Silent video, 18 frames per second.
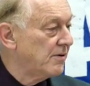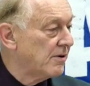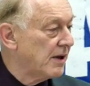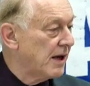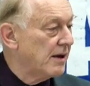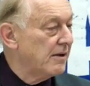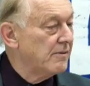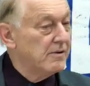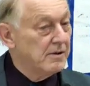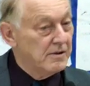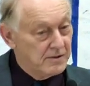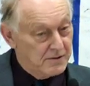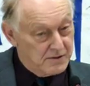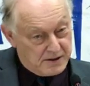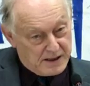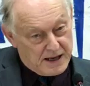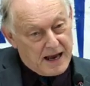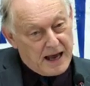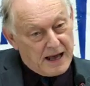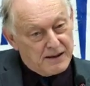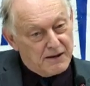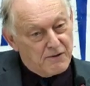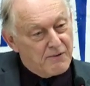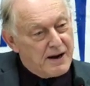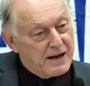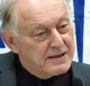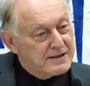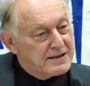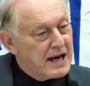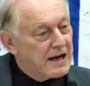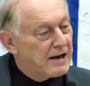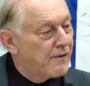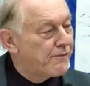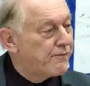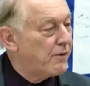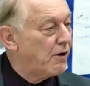They had the red
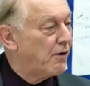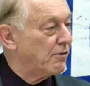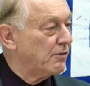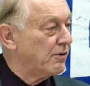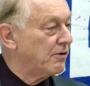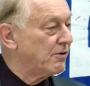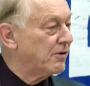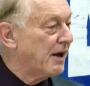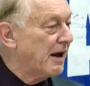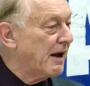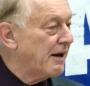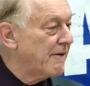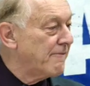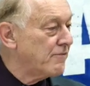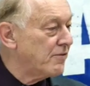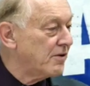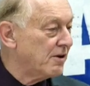telephone, okay?